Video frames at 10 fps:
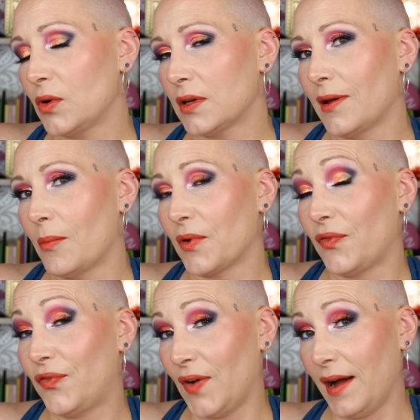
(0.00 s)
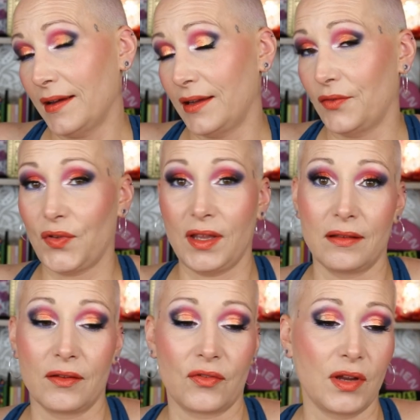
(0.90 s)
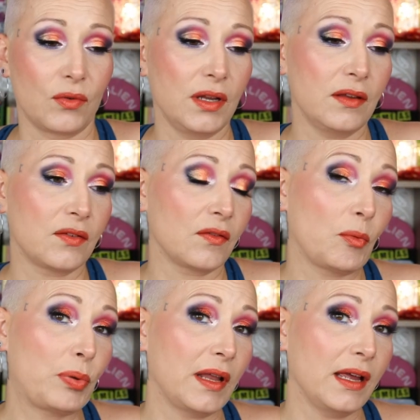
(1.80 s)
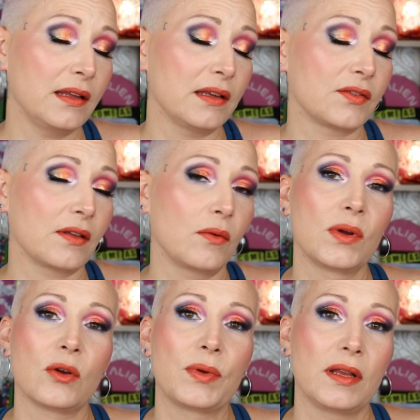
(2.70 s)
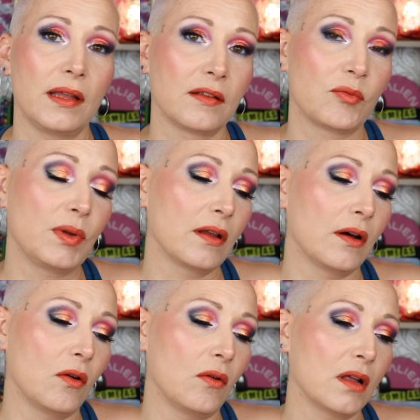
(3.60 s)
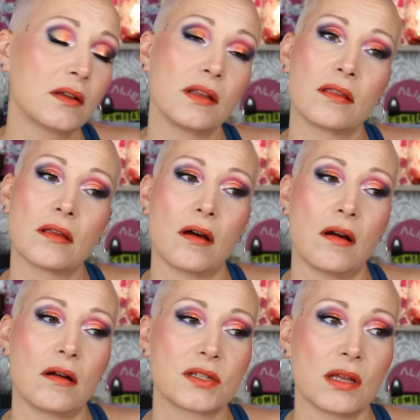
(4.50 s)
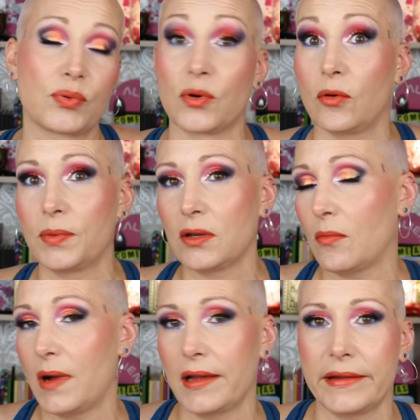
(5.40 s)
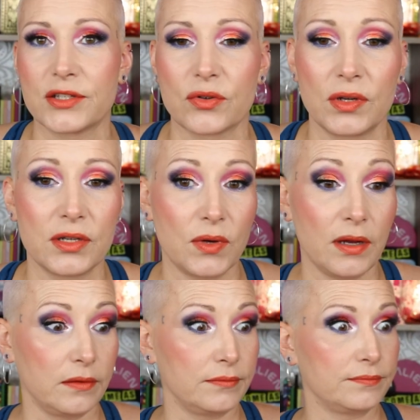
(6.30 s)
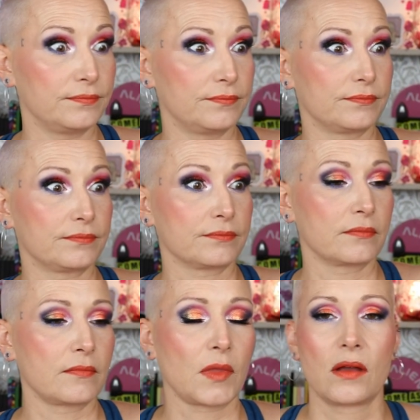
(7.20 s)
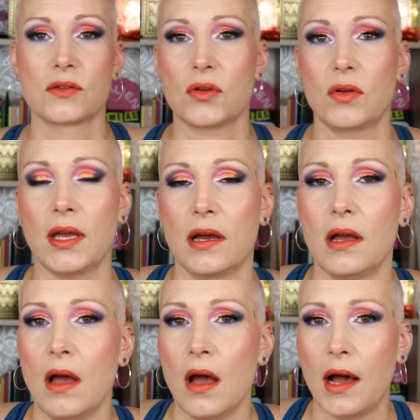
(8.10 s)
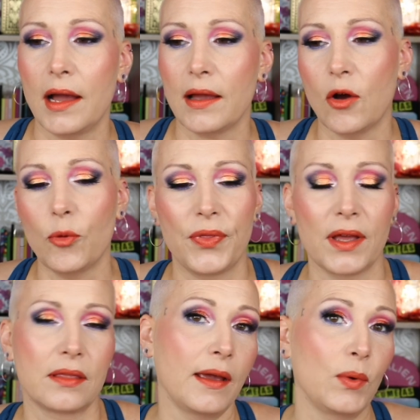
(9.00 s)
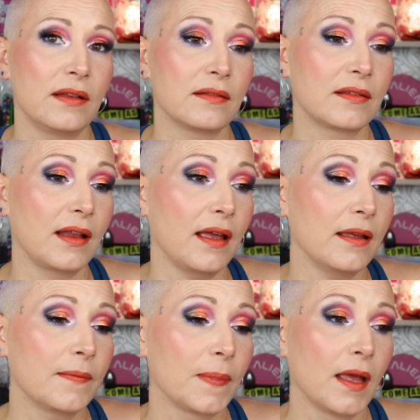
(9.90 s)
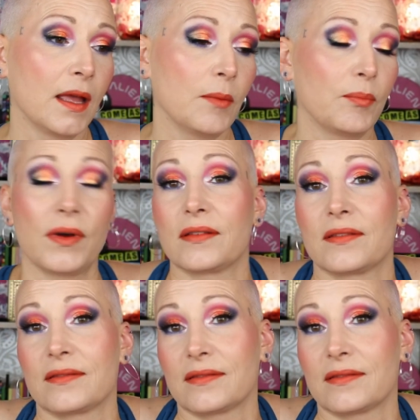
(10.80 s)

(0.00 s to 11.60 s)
look number five in the series. The playlist will be linked below underneath the cards and probably on my end screen as well. So yeah, I hope that they win today, but